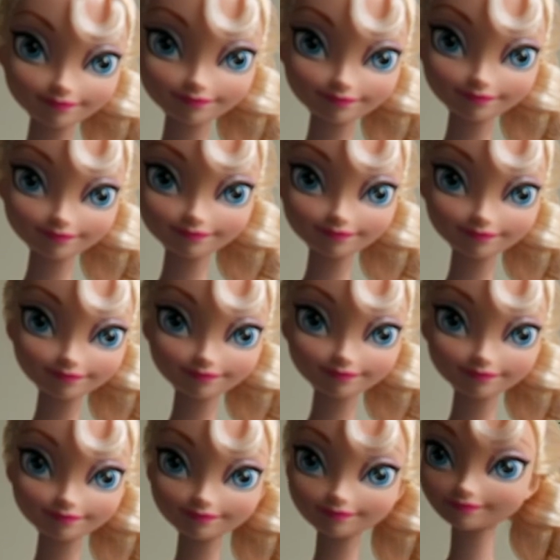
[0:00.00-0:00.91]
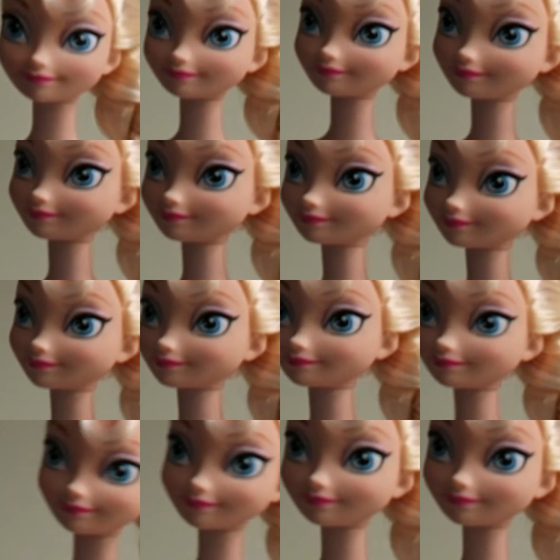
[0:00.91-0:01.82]
on their own,
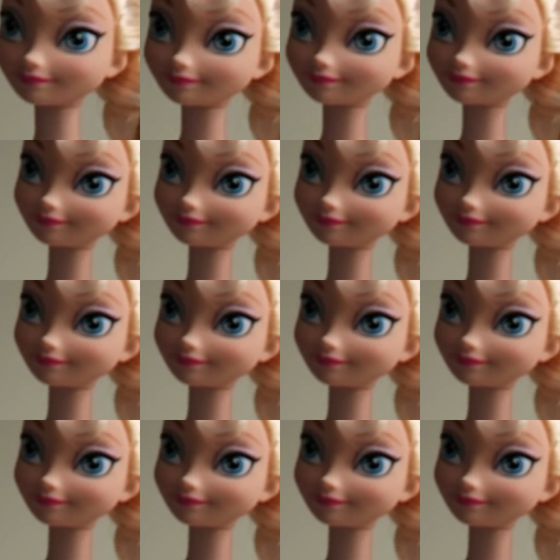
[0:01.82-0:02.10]
you know,